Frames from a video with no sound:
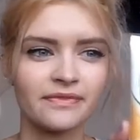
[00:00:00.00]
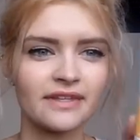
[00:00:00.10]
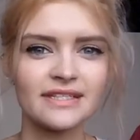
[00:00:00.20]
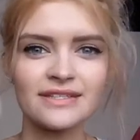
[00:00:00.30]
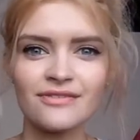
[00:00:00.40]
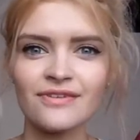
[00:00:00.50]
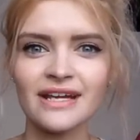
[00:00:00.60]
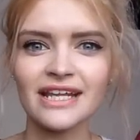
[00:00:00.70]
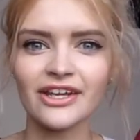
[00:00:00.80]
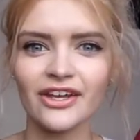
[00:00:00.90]
This is a
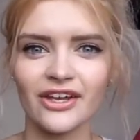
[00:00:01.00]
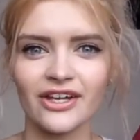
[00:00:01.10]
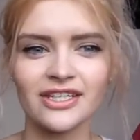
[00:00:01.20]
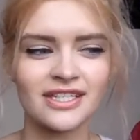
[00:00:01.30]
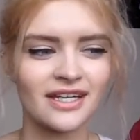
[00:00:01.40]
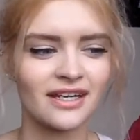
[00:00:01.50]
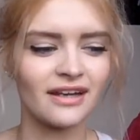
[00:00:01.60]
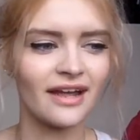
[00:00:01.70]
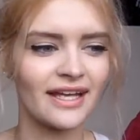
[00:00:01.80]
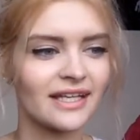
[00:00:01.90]
really good
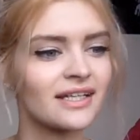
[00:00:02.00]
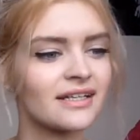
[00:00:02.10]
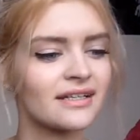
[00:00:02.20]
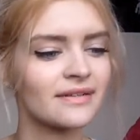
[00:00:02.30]
like